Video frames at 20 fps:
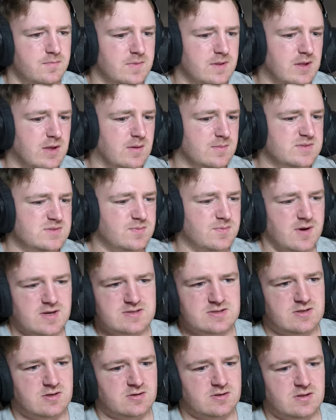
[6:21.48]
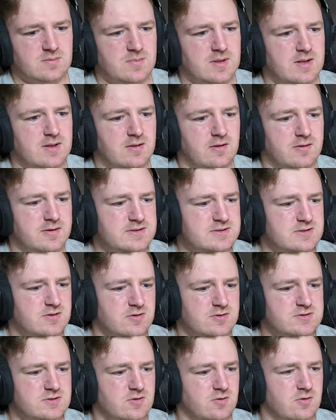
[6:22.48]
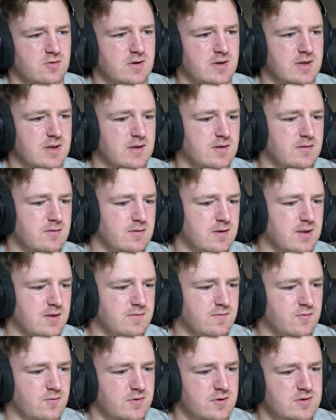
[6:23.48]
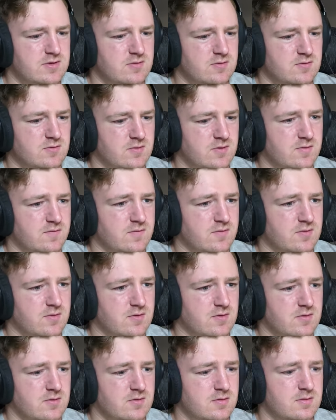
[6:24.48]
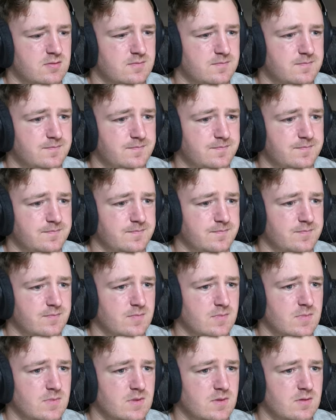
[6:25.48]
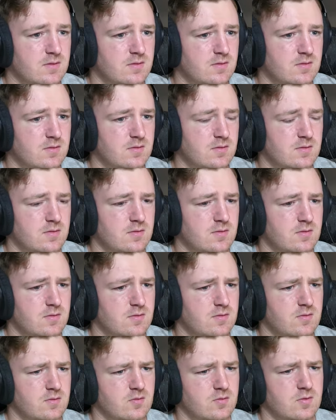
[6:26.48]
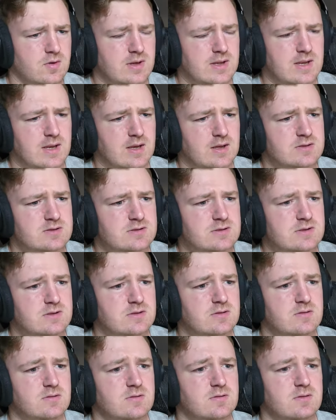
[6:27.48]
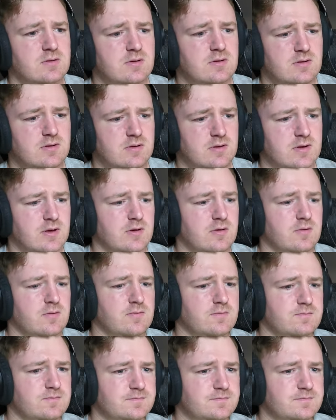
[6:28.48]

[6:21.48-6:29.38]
Yeah, I'm surprised it took them that long to score again. Okay, 42-24. Ooh, what a catch. There you go.